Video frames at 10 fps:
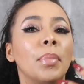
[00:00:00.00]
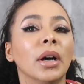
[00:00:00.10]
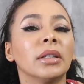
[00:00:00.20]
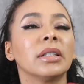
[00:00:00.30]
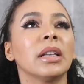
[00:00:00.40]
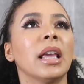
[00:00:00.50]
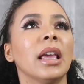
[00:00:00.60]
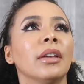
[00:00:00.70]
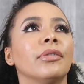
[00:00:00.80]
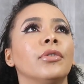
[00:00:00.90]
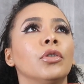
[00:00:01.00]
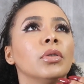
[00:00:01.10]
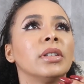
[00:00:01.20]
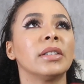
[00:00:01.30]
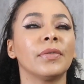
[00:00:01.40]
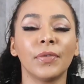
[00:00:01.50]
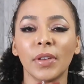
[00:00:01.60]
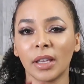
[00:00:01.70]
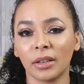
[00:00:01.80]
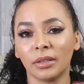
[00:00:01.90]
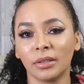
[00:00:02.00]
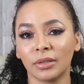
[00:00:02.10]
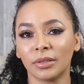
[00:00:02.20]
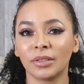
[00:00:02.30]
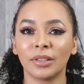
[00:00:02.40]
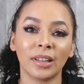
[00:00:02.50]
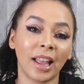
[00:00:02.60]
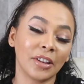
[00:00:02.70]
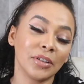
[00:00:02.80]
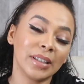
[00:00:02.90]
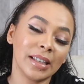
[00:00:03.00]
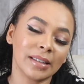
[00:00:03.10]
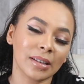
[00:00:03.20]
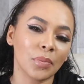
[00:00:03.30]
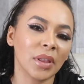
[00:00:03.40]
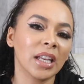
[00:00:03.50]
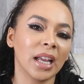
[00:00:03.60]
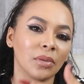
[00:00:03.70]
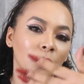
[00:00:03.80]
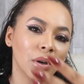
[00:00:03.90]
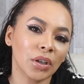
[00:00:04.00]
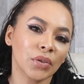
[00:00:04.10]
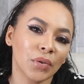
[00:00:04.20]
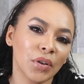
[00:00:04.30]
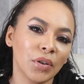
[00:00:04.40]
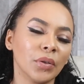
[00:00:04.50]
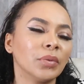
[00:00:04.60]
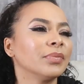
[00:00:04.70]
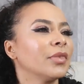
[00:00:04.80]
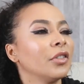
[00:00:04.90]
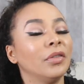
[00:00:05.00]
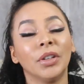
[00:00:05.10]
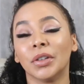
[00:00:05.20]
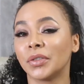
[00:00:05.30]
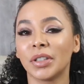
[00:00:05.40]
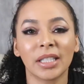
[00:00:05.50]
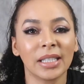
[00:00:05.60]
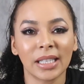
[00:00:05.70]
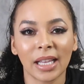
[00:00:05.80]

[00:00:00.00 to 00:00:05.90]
But if you feel like you see something that works for you, feel free to